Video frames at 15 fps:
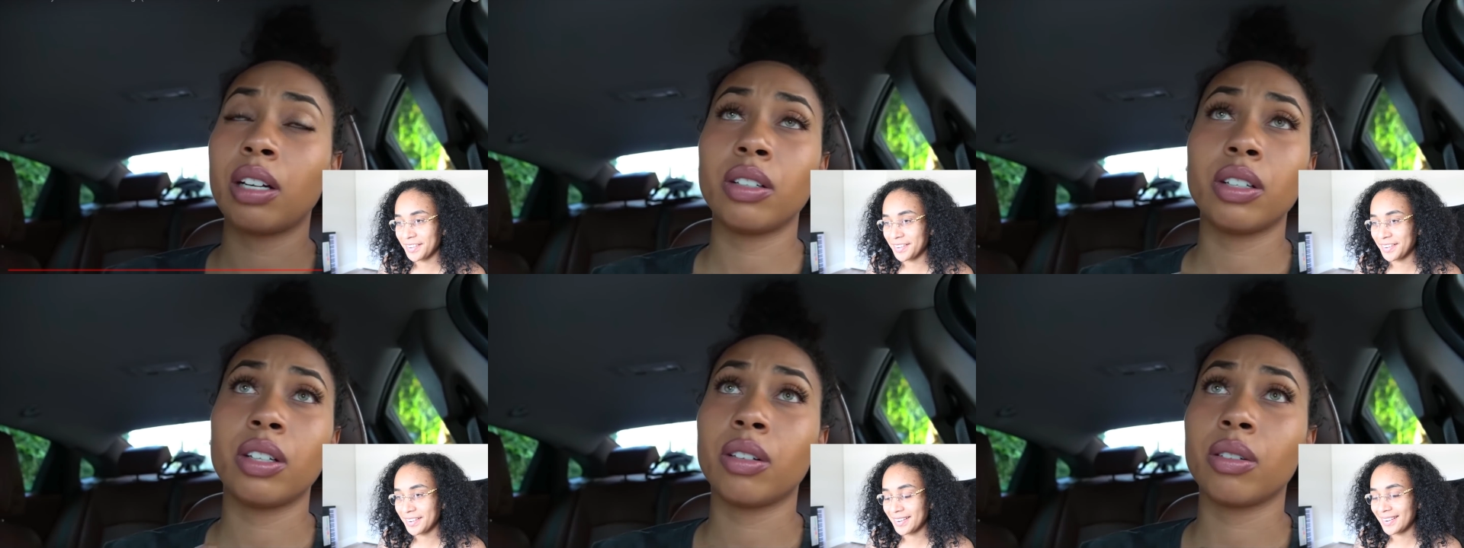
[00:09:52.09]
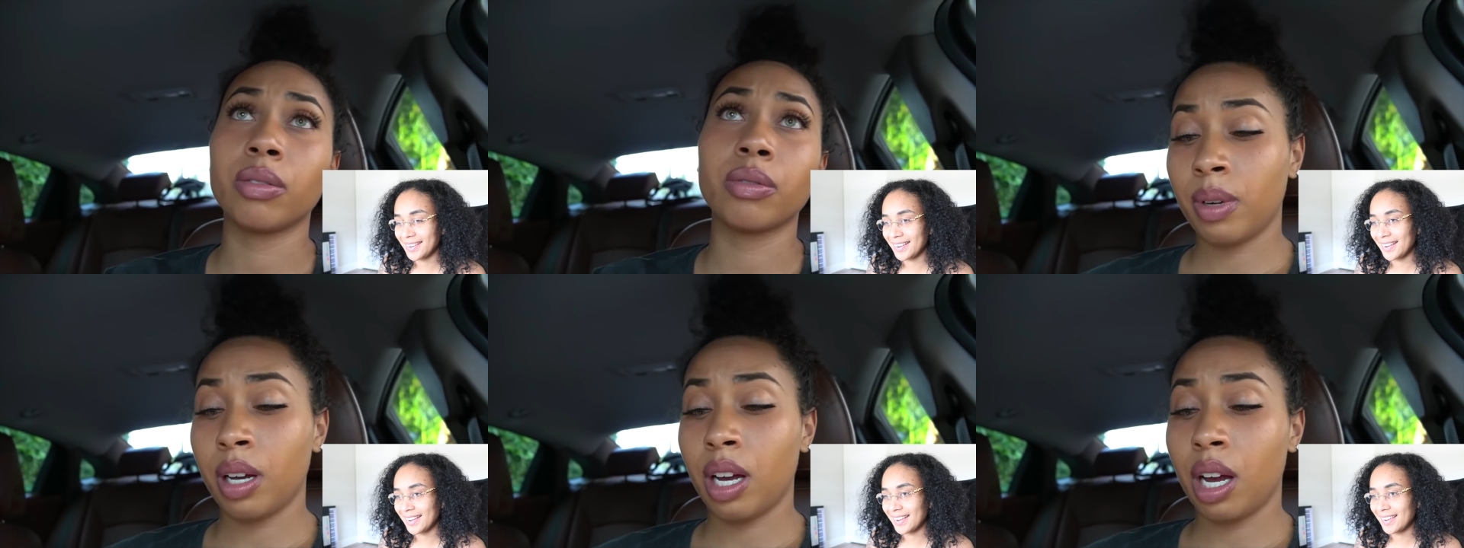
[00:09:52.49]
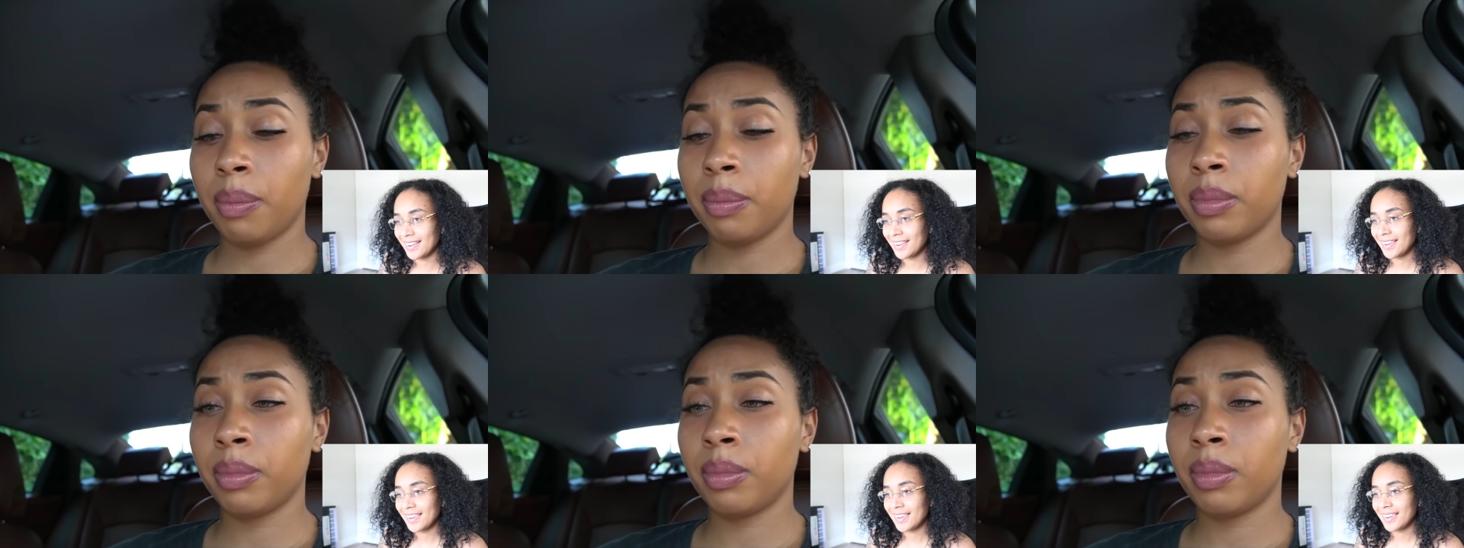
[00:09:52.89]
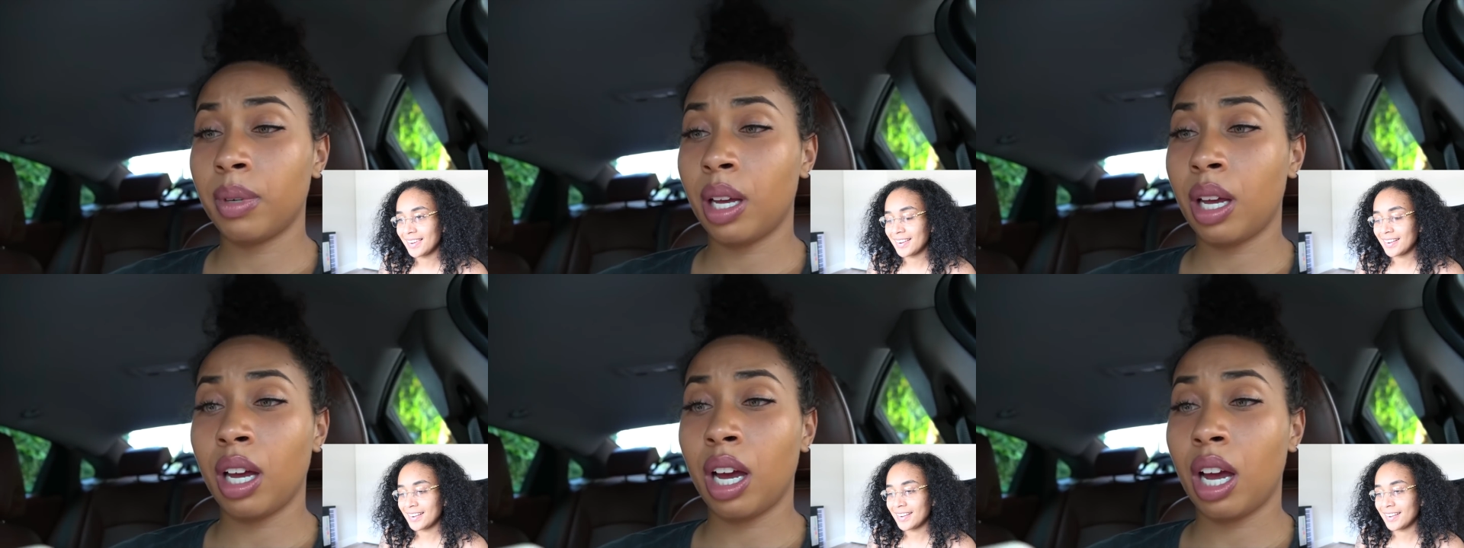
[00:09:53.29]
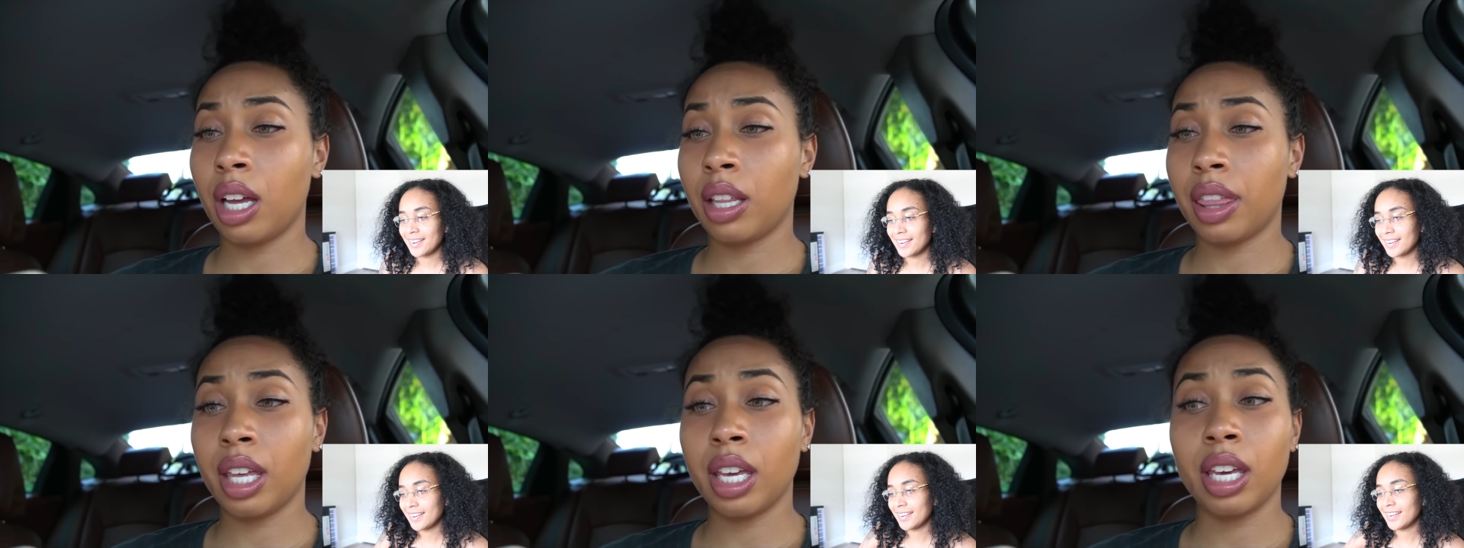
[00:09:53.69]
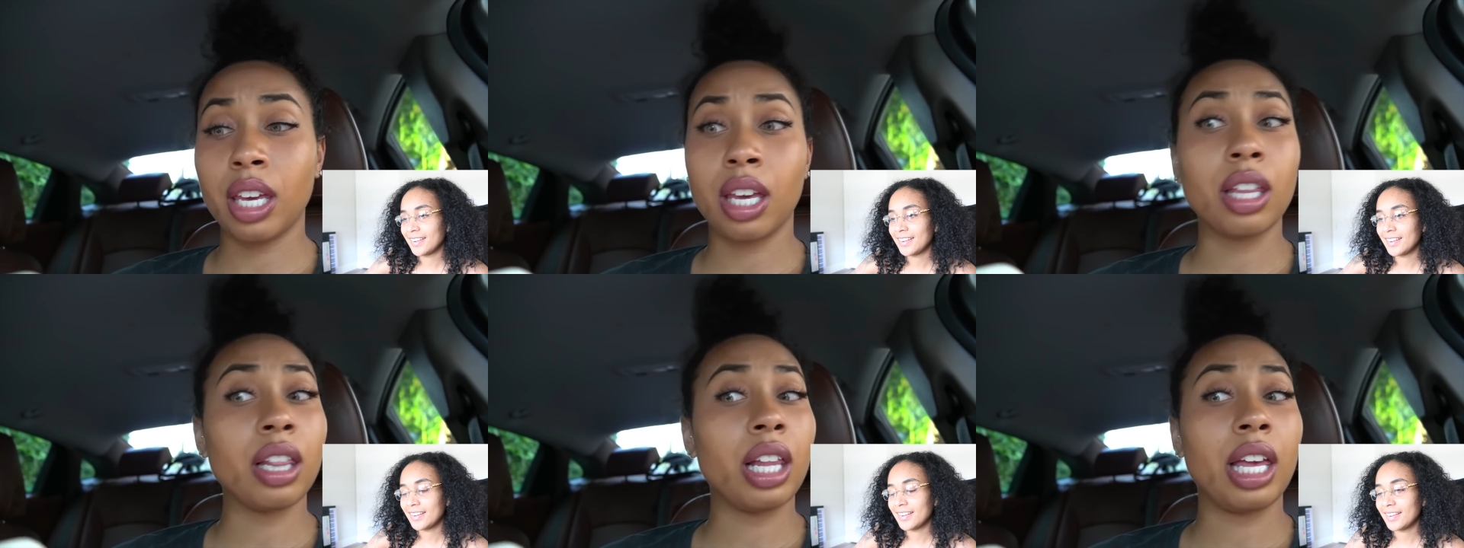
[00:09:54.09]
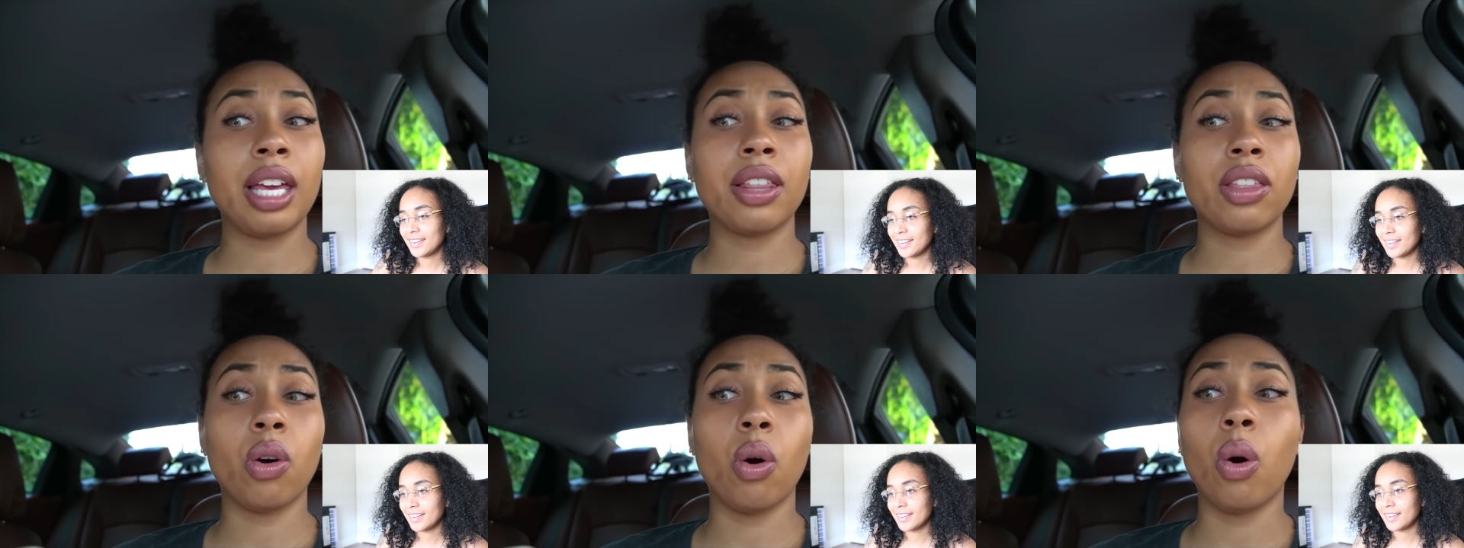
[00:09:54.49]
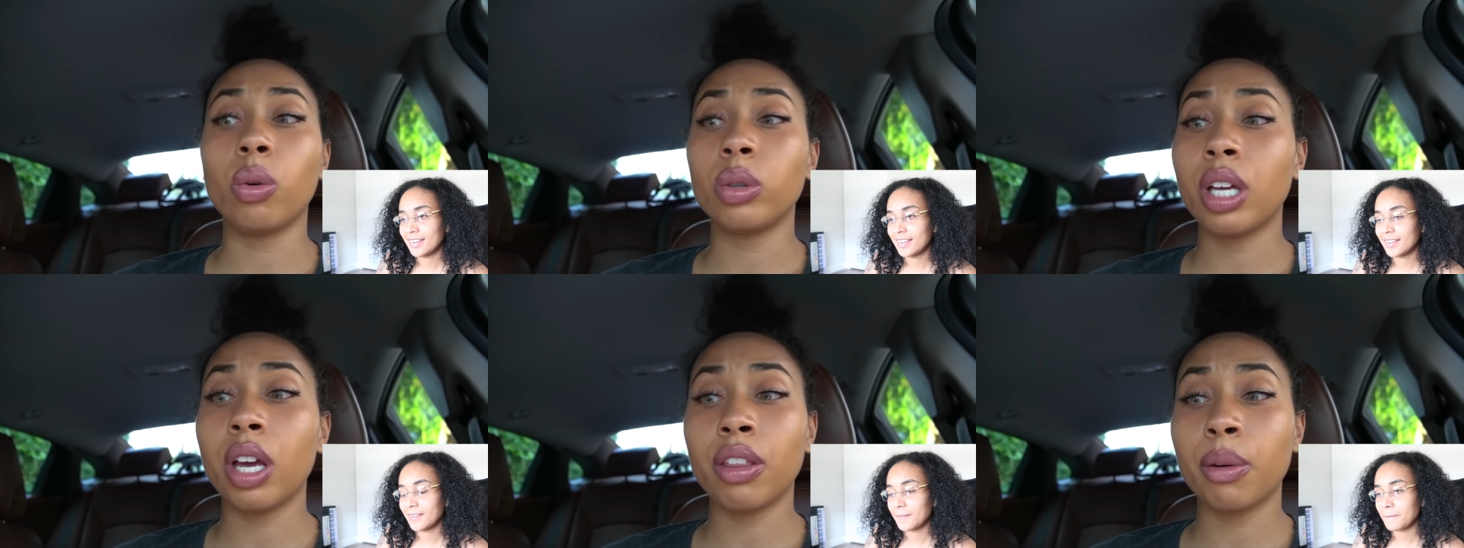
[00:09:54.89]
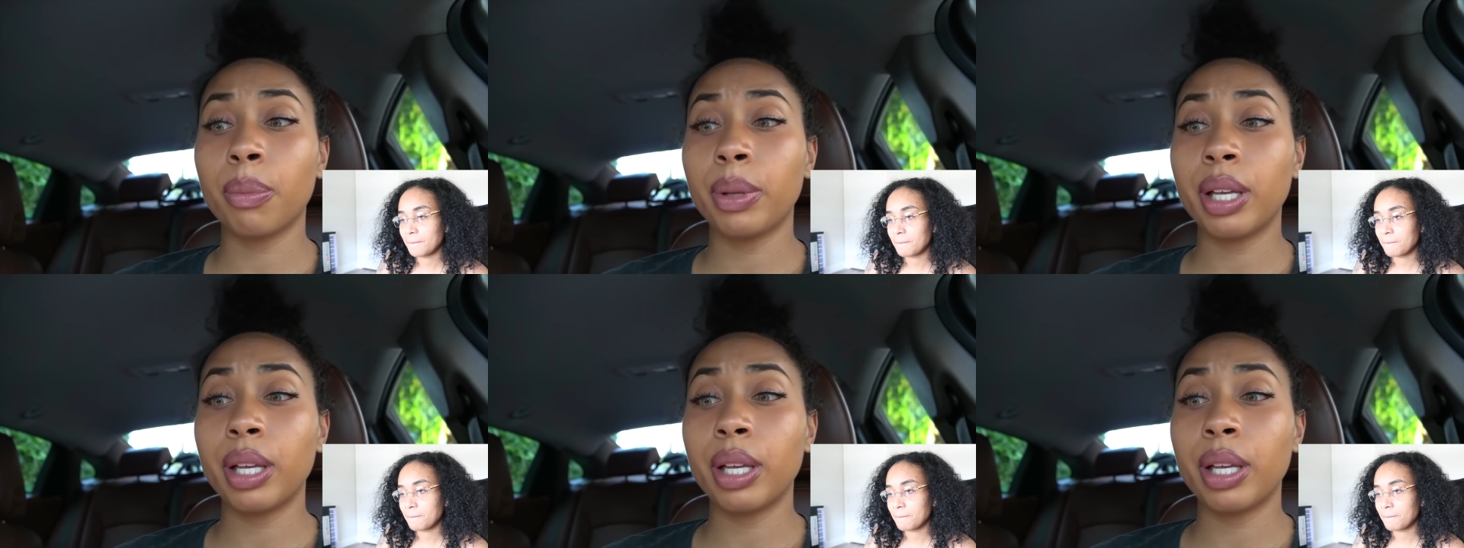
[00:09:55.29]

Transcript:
Speaker 1: I don't know. I'm thinking like the only other